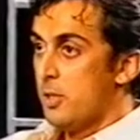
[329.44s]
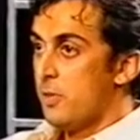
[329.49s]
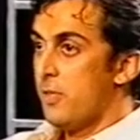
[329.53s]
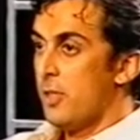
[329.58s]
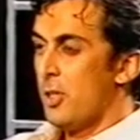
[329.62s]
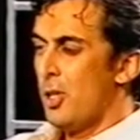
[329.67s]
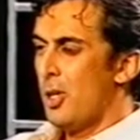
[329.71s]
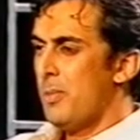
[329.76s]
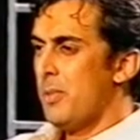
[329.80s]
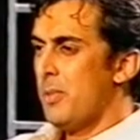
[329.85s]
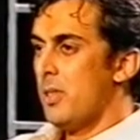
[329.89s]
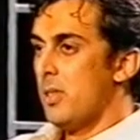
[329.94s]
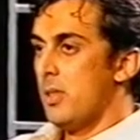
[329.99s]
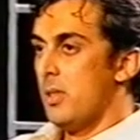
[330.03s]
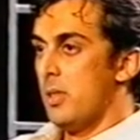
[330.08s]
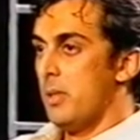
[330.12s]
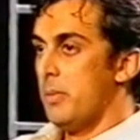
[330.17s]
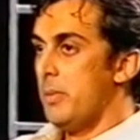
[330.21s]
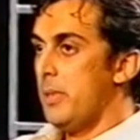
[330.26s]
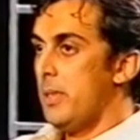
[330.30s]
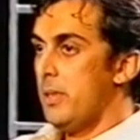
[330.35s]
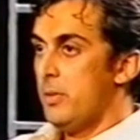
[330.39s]
is
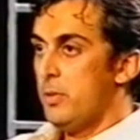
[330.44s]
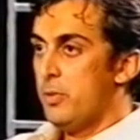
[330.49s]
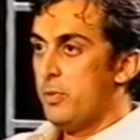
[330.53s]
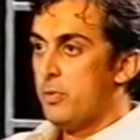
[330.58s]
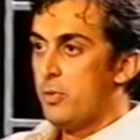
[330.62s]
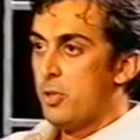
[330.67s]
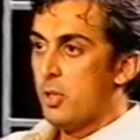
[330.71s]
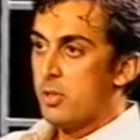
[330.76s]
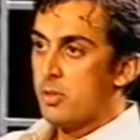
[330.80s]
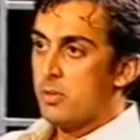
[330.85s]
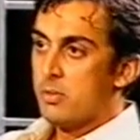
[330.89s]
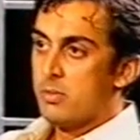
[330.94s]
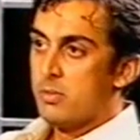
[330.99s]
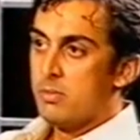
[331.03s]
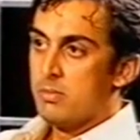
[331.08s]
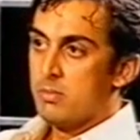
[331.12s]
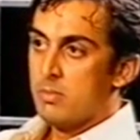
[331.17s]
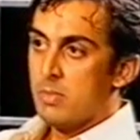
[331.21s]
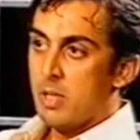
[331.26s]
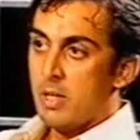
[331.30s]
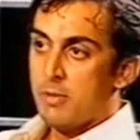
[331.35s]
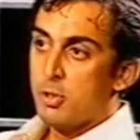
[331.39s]
phenomenal. I mean, you've got,
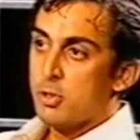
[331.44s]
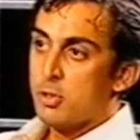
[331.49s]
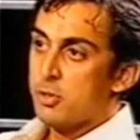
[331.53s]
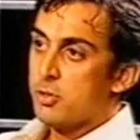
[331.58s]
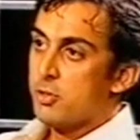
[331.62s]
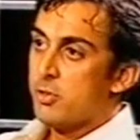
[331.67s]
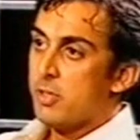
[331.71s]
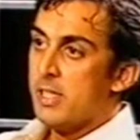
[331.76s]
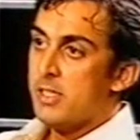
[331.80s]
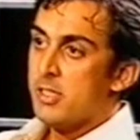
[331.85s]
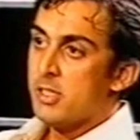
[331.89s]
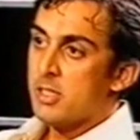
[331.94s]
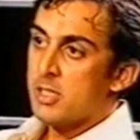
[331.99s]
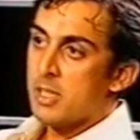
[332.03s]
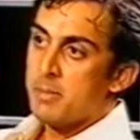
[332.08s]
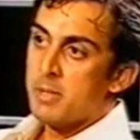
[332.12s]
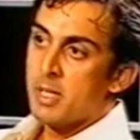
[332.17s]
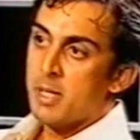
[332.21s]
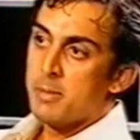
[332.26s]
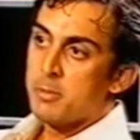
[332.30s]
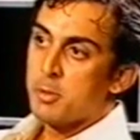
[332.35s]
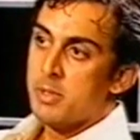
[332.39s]
I've got strangers
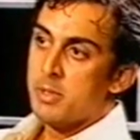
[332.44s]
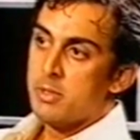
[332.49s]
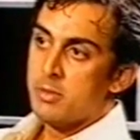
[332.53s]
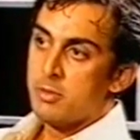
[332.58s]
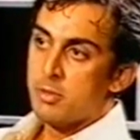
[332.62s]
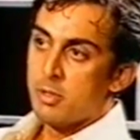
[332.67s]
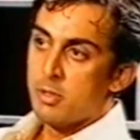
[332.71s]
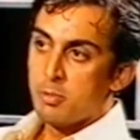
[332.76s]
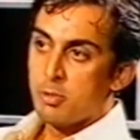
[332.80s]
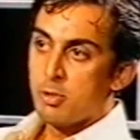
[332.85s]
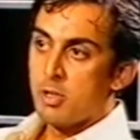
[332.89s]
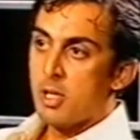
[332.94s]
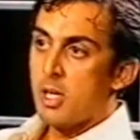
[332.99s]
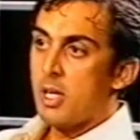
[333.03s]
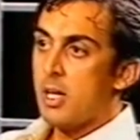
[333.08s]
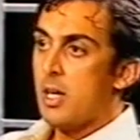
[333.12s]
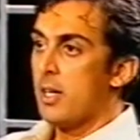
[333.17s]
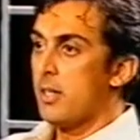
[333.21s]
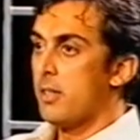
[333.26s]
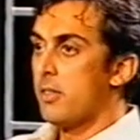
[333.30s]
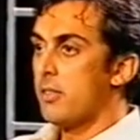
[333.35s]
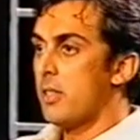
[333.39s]
coming up to me in
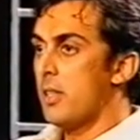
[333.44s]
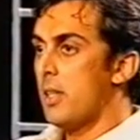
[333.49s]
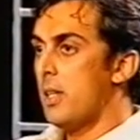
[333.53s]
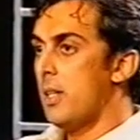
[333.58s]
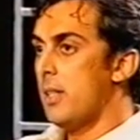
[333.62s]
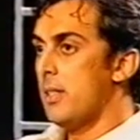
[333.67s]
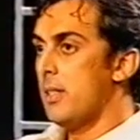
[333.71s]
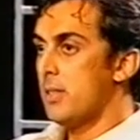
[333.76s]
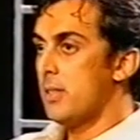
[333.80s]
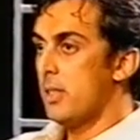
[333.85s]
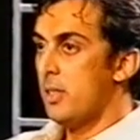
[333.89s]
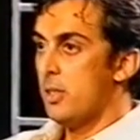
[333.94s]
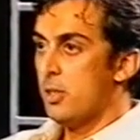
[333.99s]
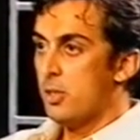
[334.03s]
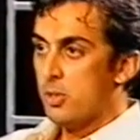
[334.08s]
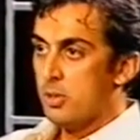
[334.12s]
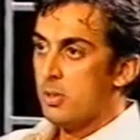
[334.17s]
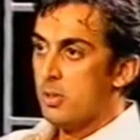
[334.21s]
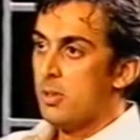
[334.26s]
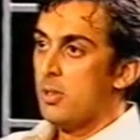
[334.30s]
Tripura, Agartala, and saying, you